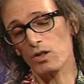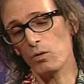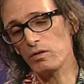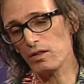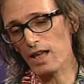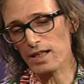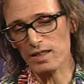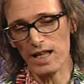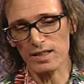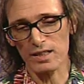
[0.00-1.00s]
well, so
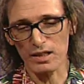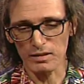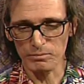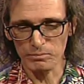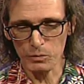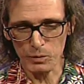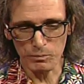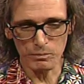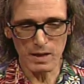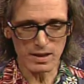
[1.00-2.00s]
that's a
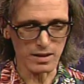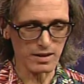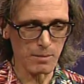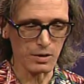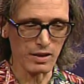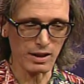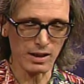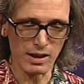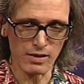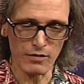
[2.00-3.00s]
separate thing,
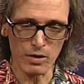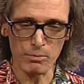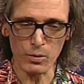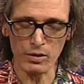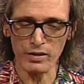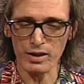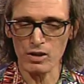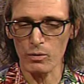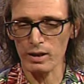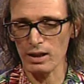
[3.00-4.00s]
and that's a very important thing.
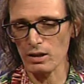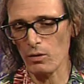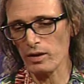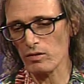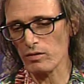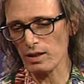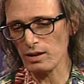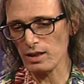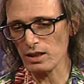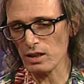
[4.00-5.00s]
So
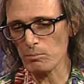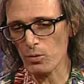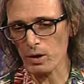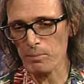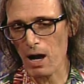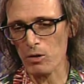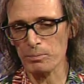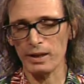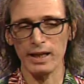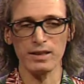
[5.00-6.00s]
the Indian Point power
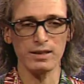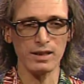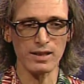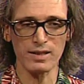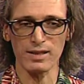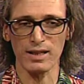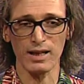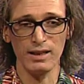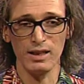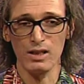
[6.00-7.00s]
plant is
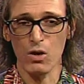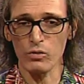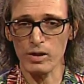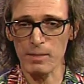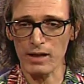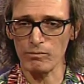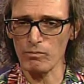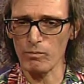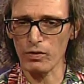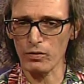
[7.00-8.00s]
only about
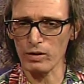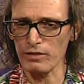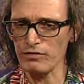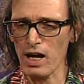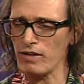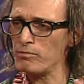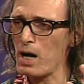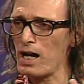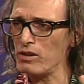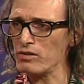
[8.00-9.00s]
35
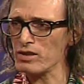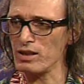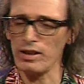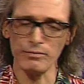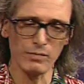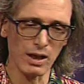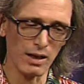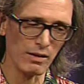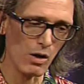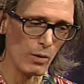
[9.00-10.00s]
miles
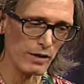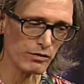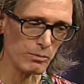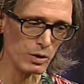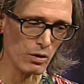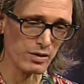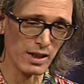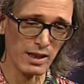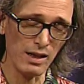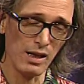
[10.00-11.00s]
away from New York
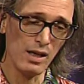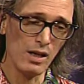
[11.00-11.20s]
City.